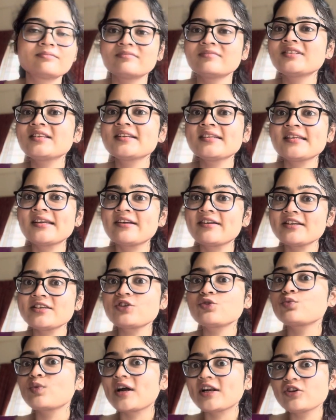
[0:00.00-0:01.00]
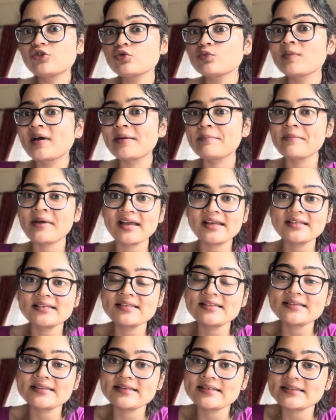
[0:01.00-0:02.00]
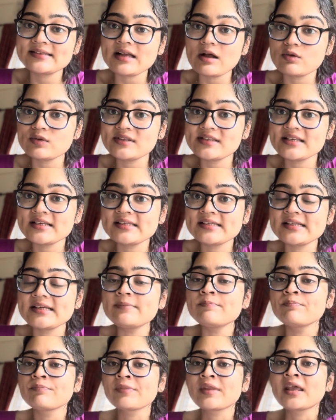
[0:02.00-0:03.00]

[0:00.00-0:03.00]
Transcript: The nearest one to my mind is the South City.